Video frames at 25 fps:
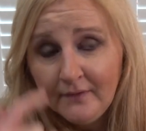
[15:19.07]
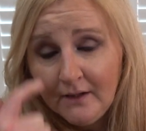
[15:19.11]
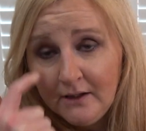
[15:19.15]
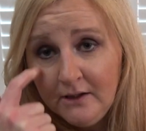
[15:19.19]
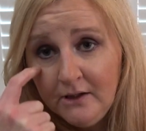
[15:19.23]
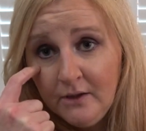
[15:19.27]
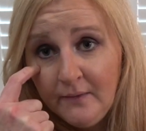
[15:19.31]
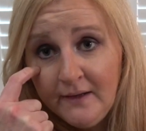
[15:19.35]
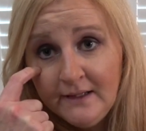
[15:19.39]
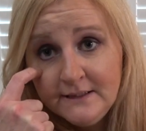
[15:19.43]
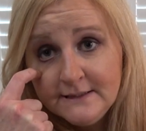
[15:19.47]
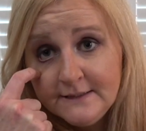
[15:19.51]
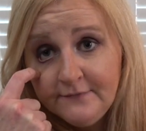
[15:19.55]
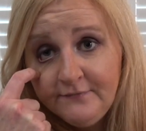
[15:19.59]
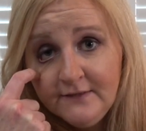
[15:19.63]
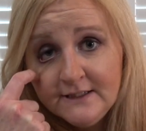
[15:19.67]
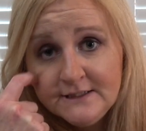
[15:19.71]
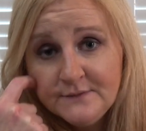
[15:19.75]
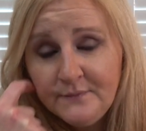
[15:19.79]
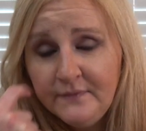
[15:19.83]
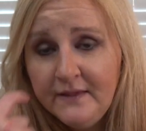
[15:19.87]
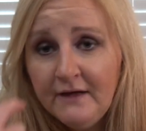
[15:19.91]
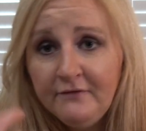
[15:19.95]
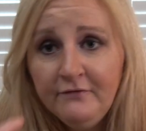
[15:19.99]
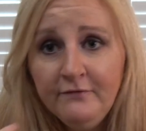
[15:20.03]
It
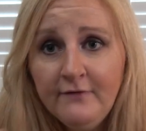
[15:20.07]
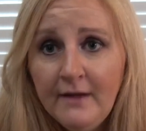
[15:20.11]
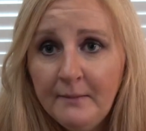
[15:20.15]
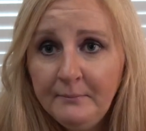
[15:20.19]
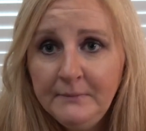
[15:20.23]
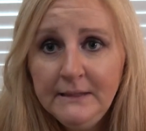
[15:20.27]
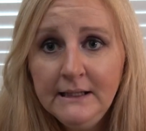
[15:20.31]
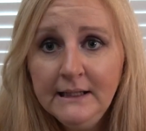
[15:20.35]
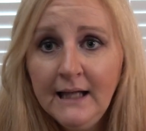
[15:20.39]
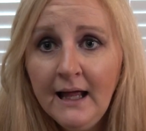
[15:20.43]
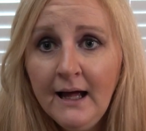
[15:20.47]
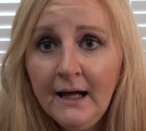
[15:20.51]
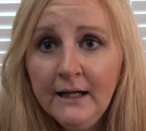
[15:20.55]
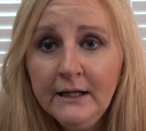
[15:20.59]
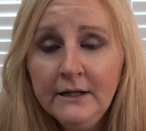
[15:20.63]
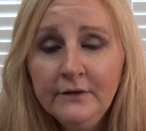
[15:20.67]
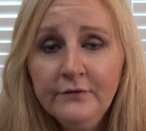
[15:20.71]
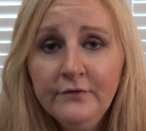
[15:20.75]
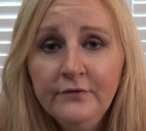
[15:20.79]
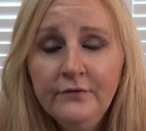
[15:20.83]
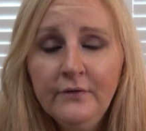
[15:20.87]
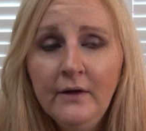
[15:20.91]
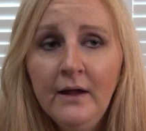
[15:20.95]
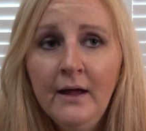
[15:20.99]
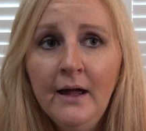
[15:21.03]
interferes with that family
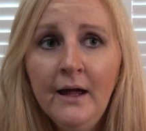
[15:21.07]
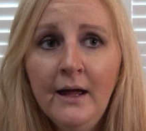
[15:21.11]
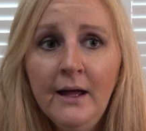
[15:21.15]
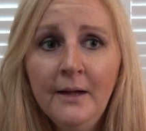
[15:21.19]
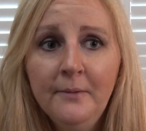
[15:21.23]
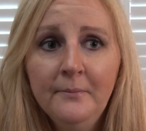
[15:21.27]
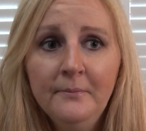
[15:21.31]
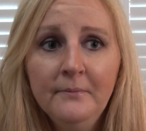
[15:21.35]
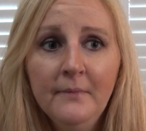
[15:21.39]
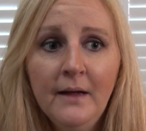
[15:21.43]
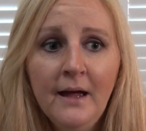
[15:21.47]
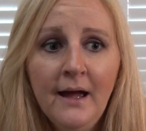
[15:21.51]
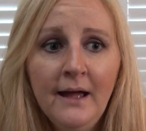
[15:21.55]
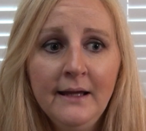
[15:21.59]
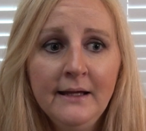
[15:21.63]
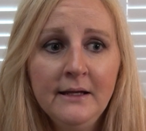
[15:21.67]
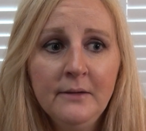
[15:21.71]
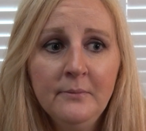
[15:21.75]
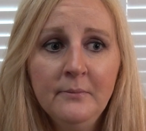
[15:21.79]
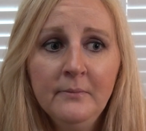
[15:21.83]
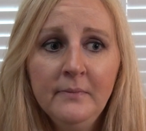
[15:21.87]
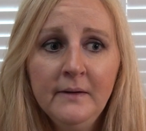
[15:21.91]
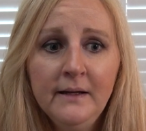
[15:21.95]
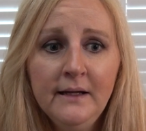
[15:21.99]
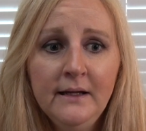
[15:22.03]
life. I
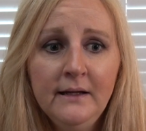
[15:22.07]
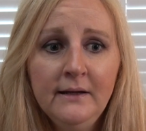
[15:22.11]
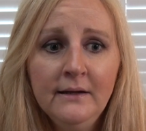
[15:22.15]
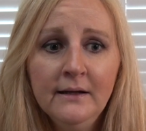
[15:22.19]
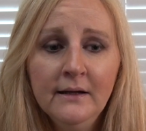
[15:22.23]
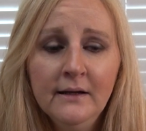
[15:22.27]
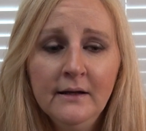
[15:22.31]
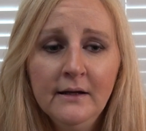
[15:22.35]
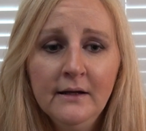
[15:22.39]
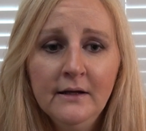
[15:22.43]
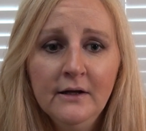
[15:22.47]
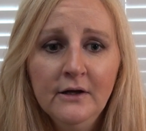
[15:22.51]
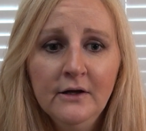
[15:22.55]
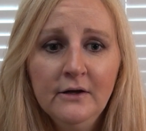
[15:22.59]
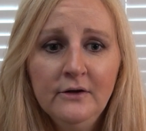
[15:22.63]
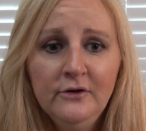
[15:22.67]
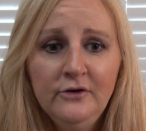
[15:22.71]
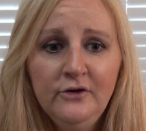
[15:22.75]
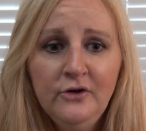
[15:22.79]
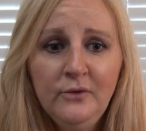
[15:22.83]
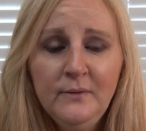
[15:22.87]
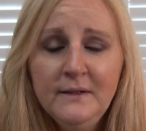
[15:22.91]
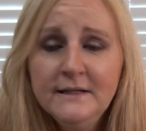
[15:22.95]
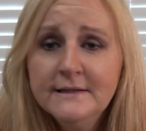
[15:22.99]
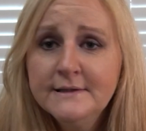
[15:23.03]
can be
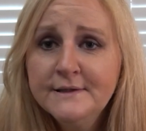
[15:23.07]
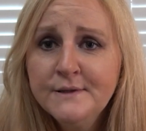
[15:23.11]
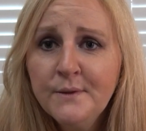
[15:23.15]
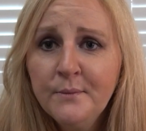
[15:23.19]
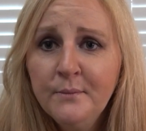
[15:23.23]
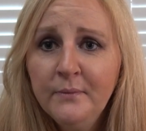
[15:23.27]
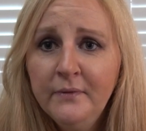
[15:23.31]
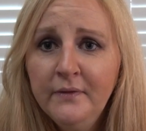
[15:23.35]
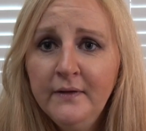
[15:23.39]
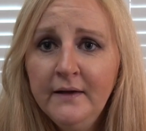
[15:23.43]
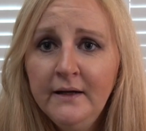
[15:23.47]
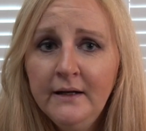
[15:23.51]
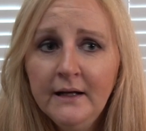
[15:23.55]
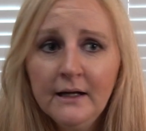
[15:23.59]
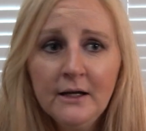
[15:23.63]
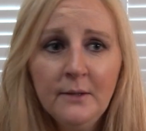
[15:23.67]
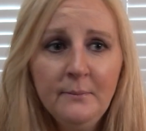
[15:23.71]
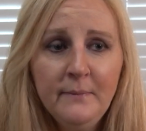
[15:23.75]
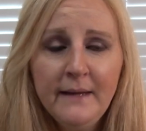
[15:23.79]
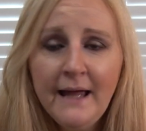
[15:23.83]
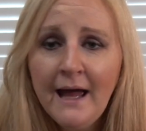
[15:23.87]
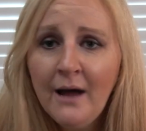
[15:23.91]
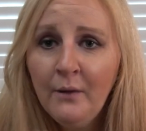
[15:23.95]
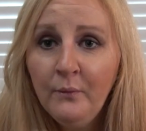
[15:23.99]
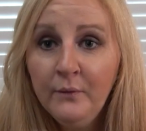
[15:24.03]
doing something, I can
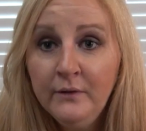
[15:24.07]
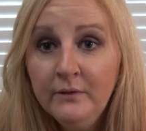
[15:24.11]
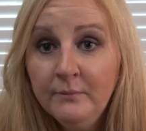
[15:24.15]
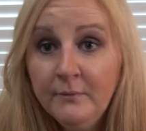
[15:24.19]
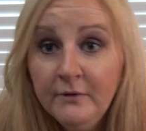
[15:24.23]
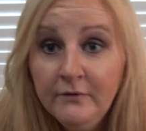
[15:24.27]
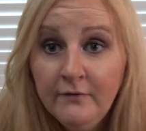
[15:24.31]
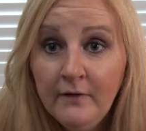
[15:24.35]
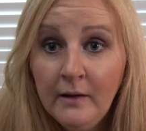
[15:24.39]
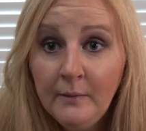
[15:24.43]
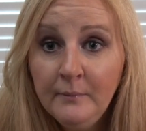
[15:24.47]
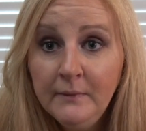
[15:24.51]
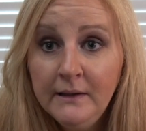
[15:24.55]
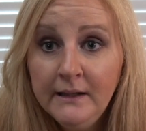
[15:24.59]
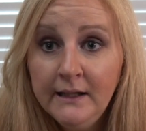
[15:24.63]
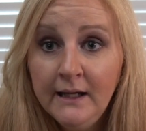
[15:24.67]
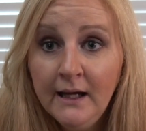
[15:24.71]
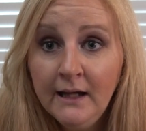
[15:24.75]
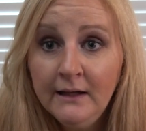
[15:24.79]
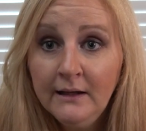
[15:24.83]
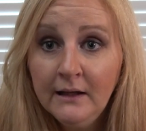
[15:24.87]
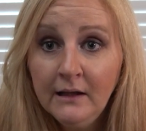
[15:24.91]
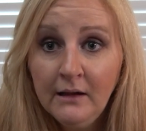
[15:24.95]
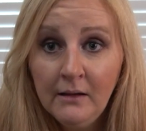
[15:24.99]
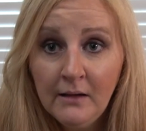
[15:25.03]
be out with my family,
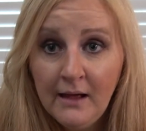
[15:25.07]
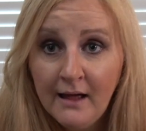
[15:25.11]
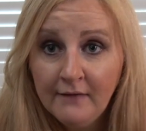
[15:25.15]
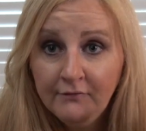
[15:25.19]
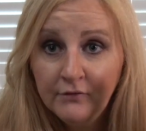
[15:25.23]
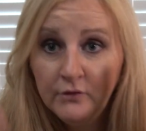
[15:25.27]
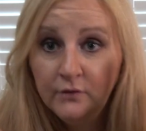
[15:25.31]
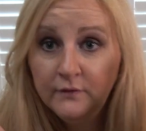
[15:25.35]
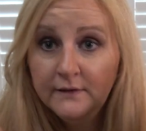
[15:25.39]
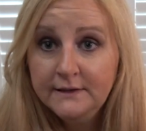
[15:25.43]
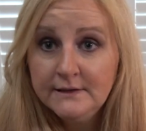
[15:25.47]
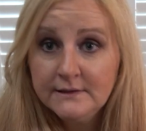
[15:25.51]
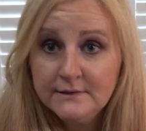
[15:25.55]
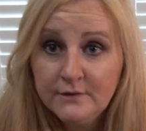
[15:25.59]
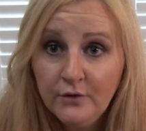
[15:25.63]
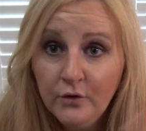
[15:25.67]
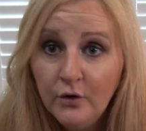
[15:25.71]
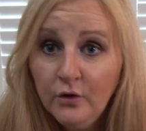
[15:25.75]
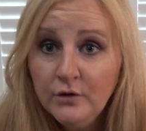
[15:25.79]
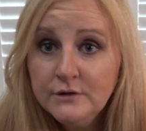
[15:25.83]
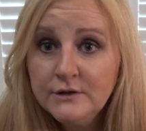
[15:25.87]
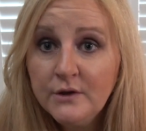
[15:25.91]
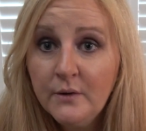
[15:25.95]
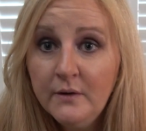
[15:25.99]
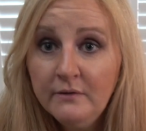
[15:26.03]
and I'll have all these
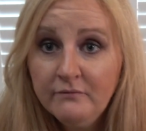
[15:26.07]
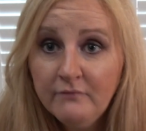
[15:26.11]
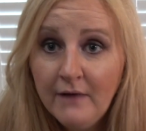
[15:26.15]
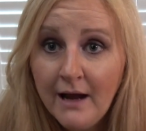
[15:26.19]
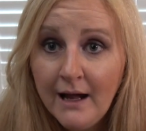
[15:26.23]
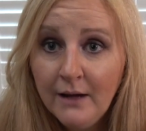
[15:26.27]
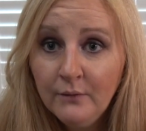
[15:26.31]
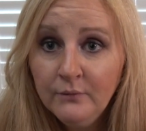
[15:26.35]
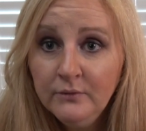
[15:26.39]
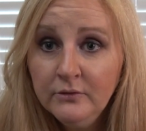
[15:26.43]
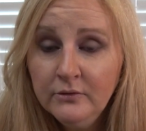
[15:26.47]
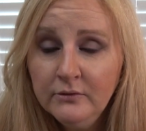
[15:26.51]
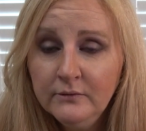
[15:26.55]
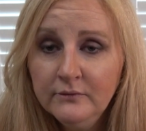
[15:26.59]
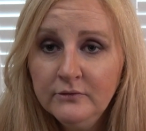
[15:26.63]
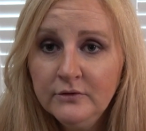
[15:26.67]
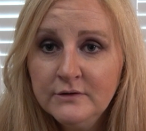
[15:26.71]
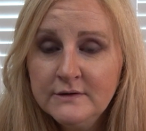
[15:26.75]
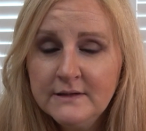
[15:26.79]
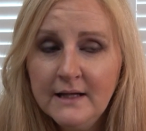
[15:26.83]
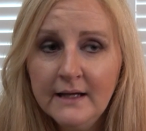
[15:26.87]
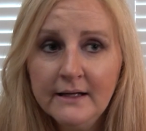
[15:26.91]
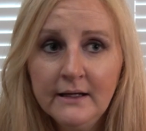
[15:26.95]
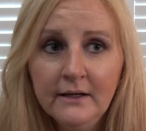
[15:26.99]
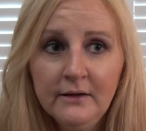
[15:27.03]
thoughts going round, just